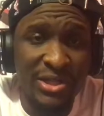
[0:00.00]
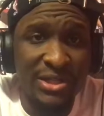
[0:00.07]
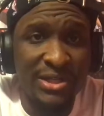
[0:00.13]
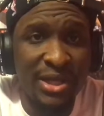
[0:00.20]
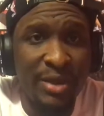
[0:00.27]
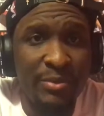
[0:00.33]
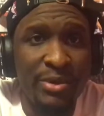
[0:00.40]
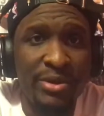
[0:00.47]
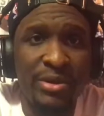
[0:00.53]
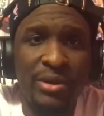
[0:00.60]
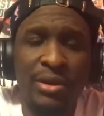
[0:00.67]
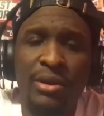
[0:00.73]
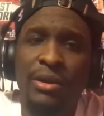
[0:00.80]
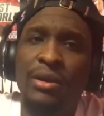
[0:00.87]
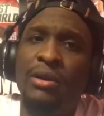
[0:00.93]
this summer.
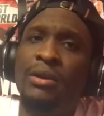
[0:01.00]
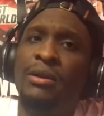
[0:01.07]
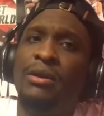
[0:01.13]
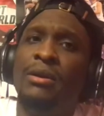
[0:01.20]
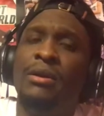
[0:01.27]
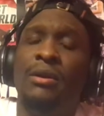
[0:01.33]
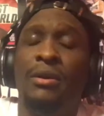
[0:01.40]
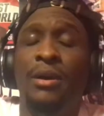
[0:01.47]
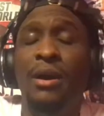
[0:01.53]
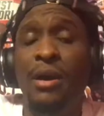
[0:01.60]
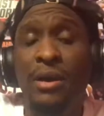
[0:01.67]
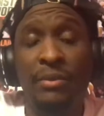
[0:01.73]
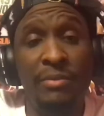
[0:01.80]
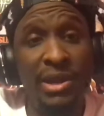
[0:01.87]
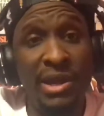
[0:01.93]

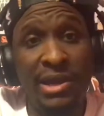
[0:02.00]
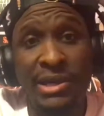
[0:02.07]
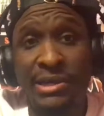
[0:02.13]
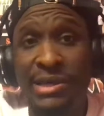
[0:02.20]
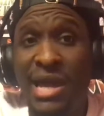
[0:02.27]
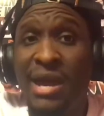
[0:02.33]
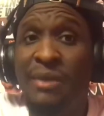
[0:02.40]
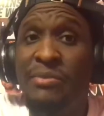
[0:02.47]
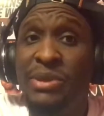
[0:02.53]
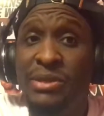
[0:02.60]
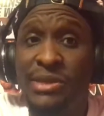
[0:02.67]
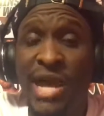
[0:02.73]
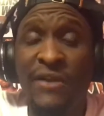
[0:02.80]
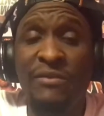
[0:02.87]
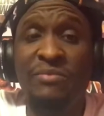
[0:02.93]
Oh man, that'd be
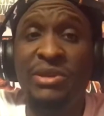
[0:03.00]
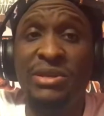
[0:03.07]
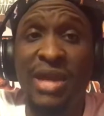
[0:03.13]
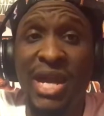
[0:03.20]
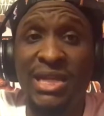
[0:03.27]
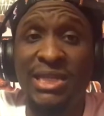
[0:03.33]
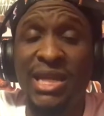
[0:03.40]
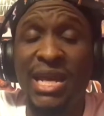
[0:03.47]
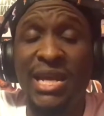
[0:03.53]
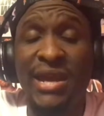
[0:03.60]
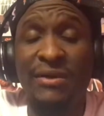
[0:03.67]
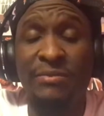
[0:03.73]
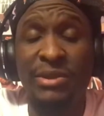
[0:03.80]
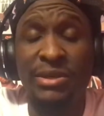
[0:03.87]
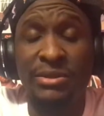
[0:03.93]
nice, and
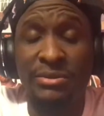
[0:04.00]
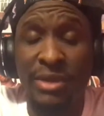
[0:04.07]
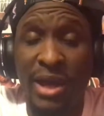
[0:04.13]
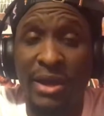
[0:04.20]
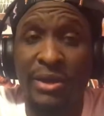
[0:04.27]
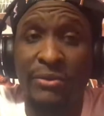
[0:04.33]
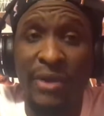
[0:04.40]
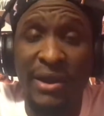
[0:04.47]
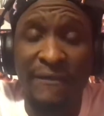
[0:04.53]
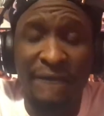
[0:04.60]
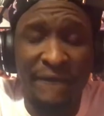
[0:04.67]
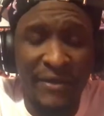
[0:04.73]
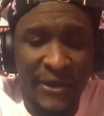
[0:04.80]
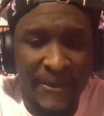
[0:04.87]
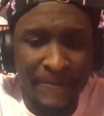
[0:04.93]
that'd be a great
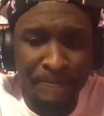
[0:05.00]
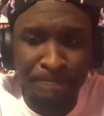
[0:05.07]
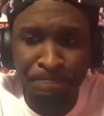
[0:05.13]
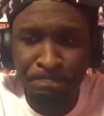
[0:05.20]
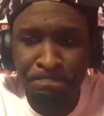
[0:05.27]
fit.